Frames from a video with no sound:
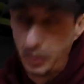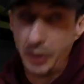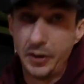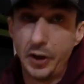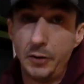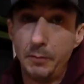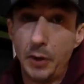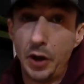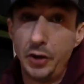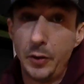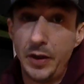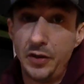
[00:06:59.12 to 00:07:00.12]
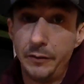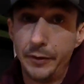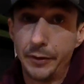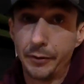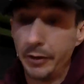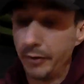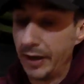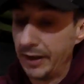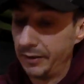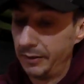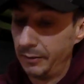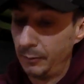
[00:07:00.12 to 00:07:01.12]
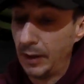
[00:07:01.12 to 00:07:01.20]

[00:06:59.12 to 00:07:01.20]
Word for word: But I know you can buy a new engine for £3 grand.